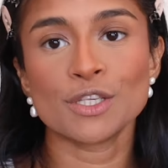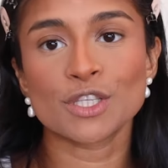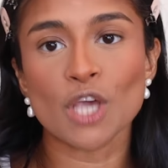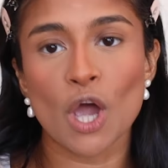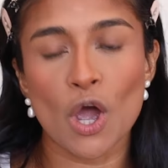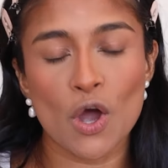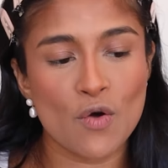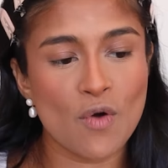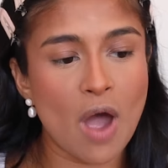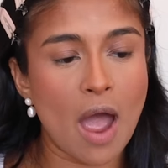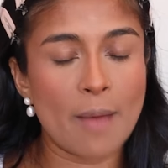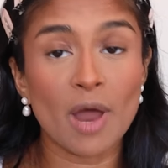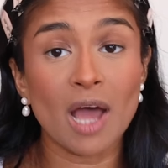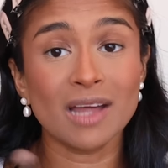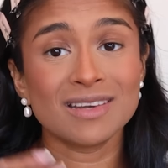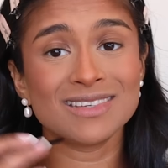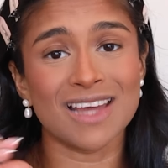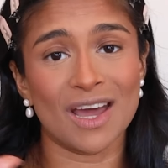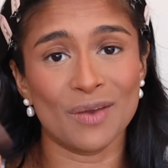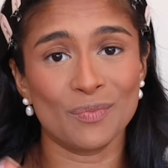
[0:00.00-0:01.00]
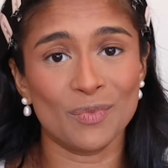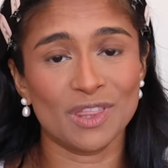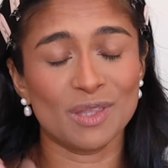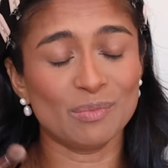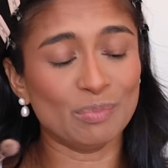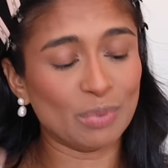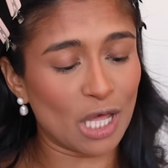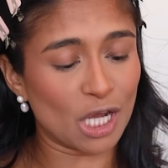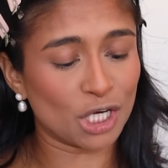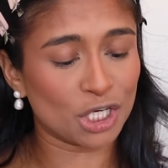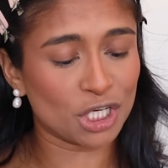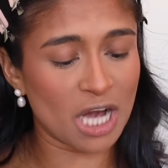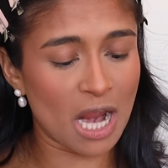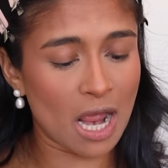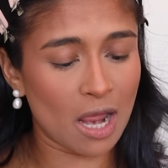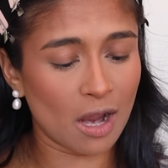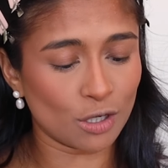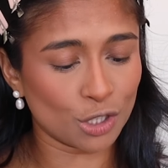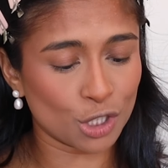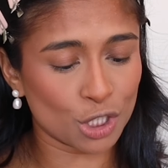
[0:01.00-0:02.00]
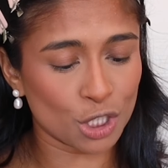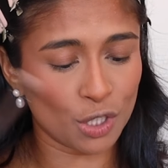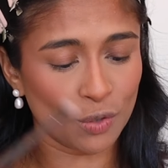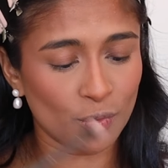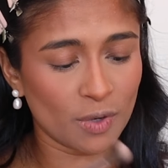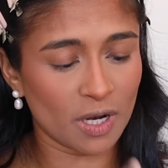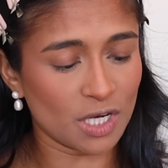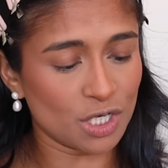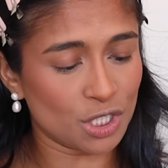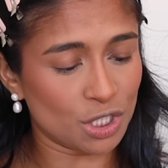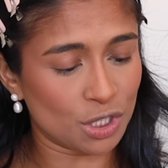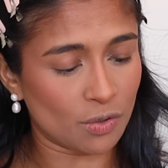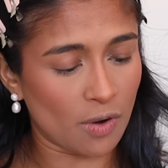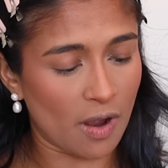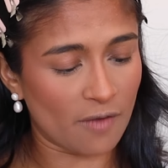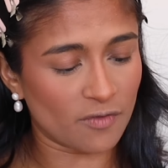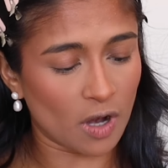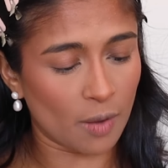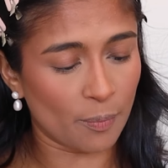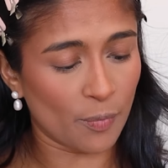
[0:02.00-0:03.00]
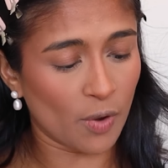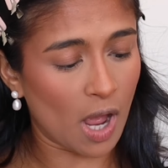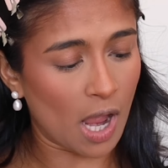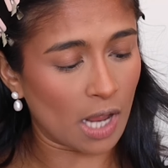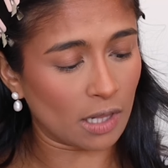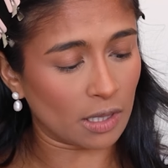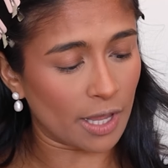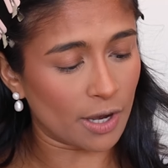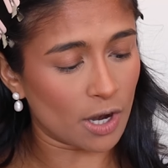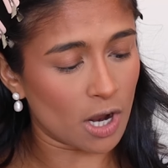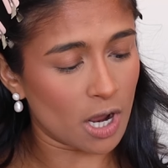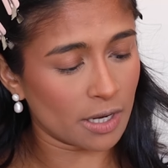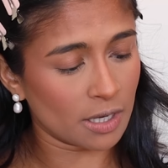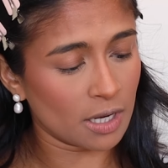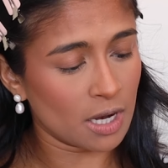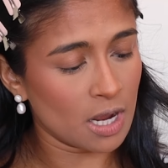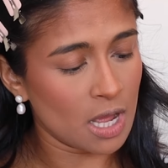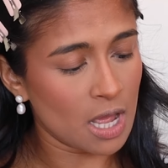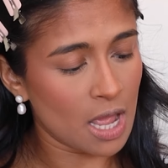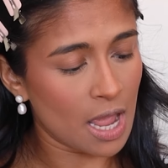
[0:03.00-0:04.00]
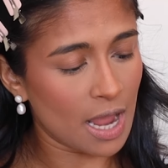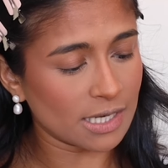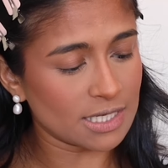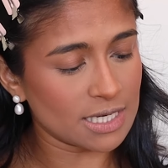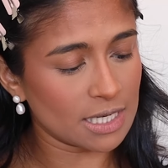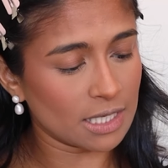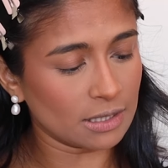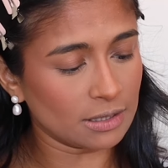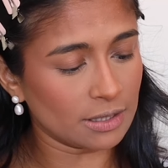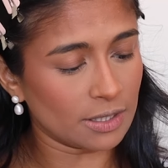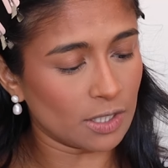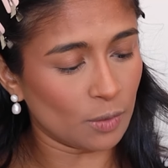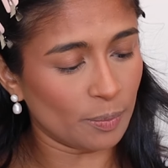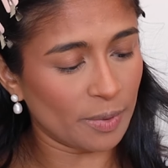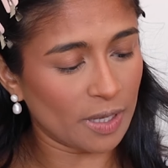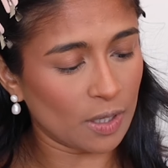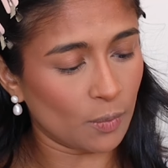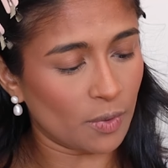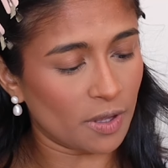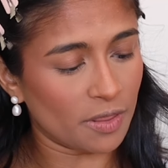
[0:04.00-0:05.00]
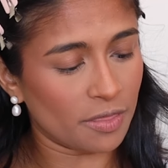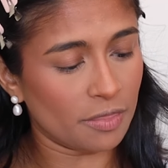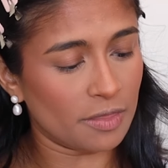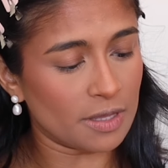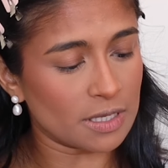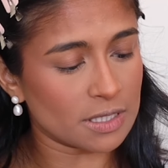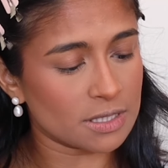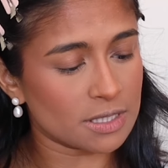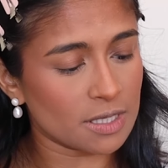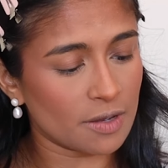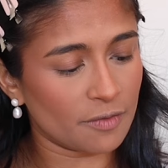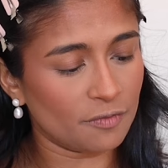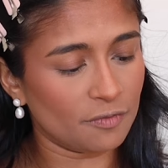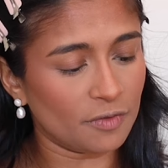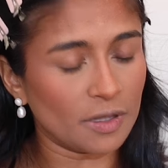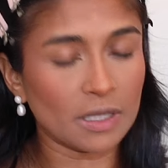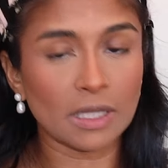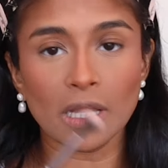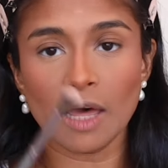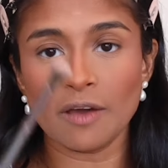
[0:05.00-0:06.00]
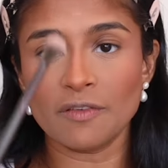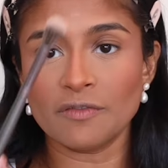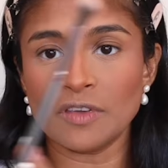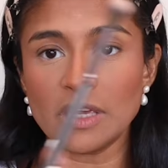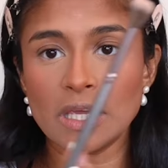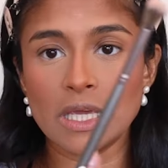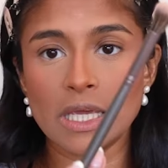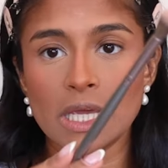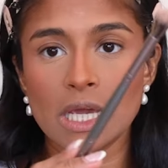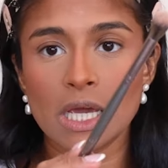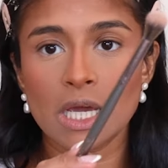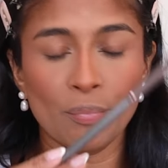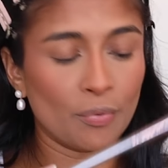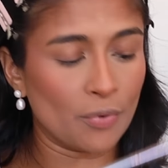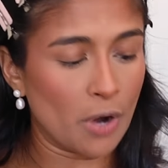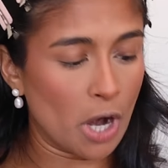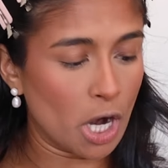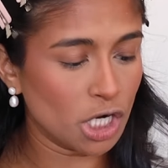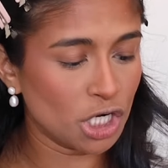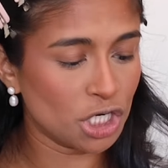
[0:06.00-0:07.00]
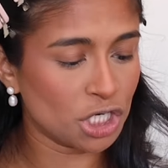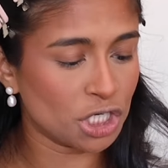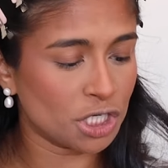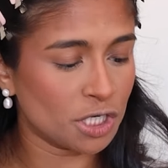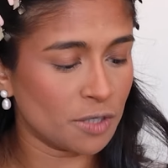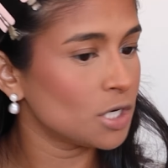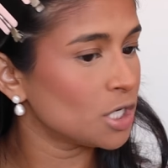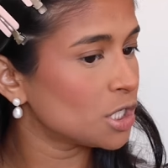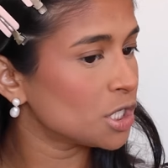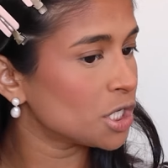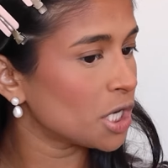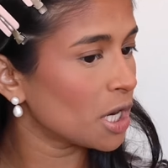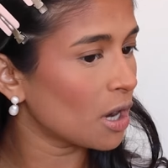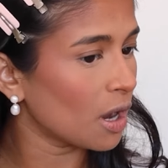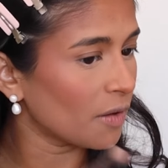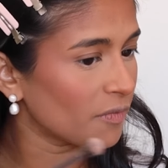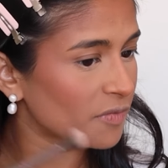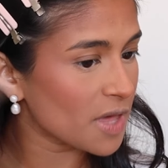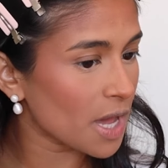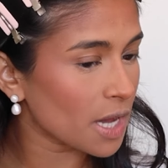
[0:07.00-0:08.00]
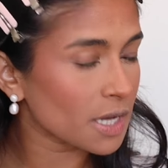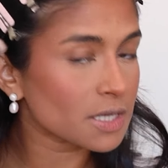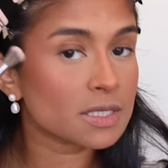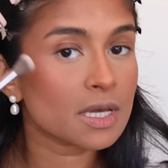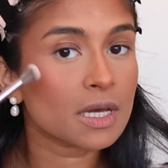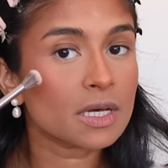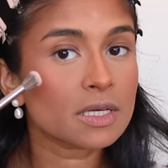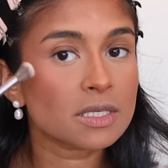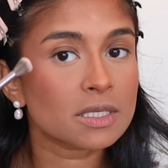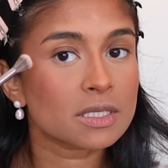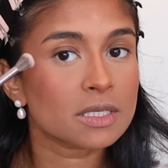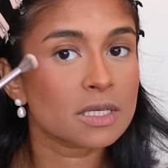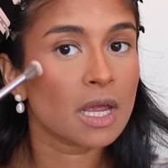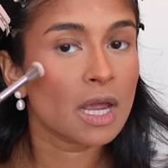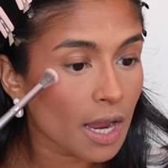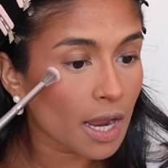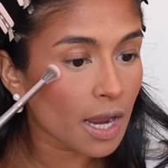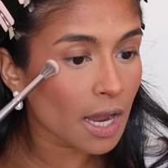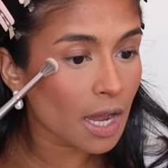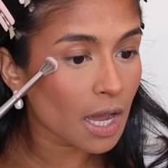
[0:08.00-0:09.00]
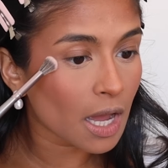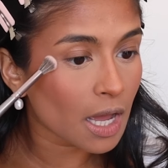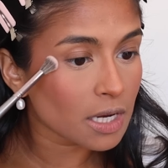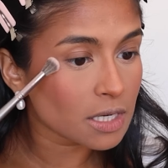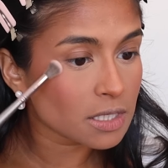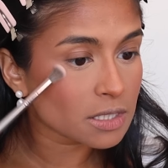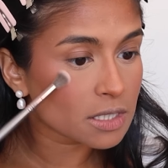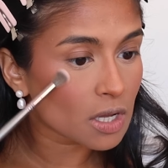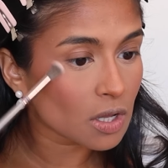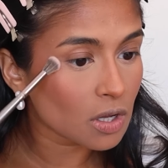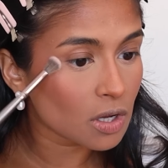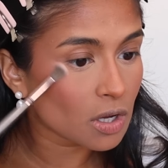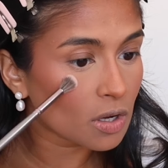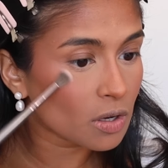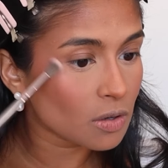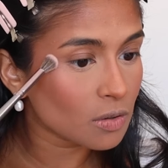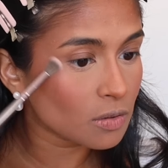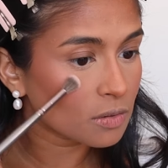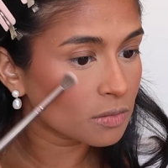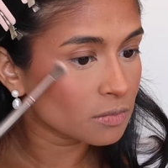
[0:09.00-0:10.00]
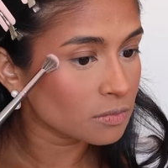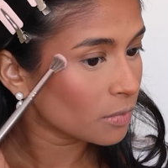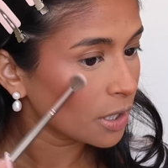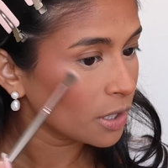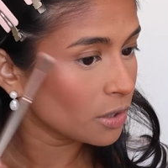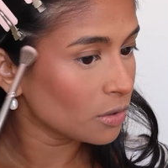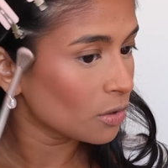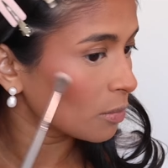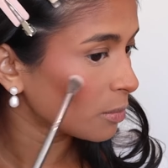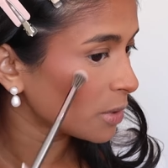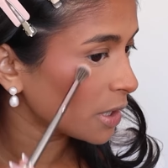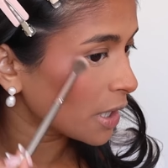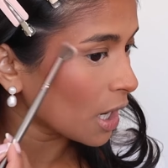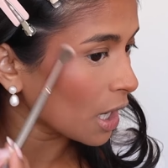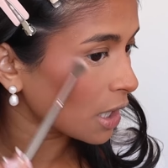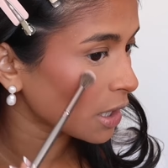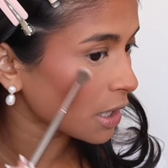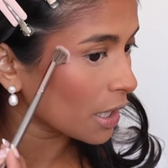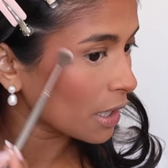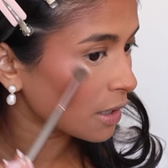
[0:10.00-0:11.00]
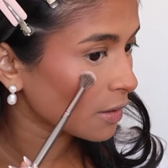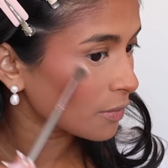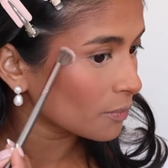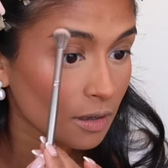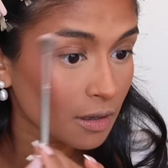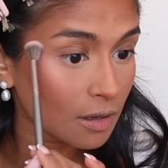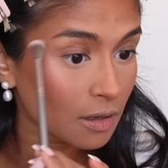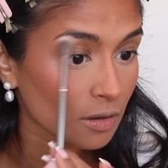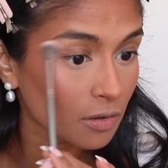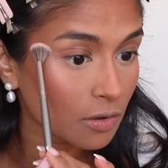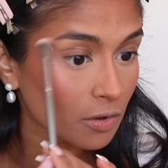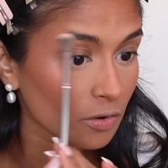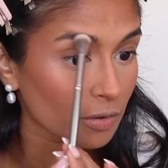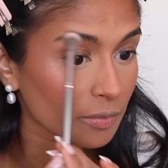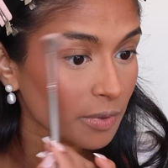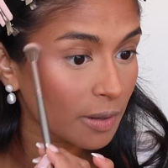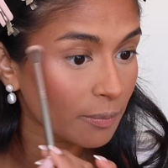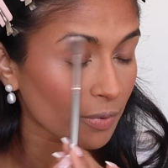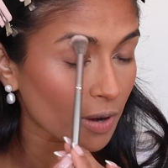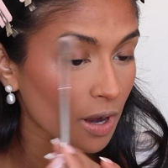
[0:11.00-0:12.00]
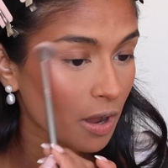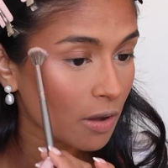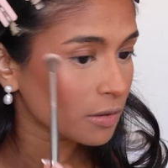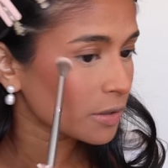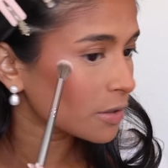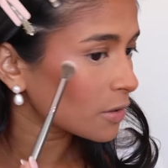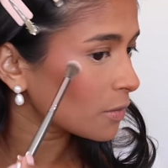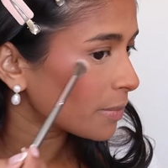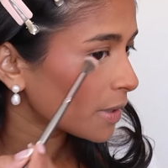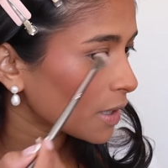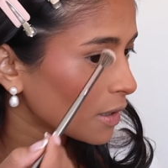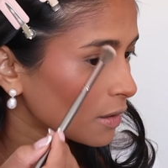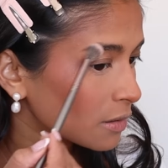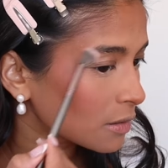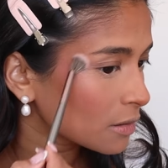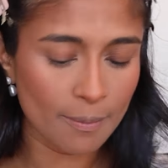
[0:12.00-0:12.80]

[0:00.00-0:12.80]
So I'm not done with the blush yet. I'll show you what I do after I put highlight on. I take a little bit with this fluffy brush, shake off the excess, and I'll go where you normally highlight, and I'll go on my brow a little bit.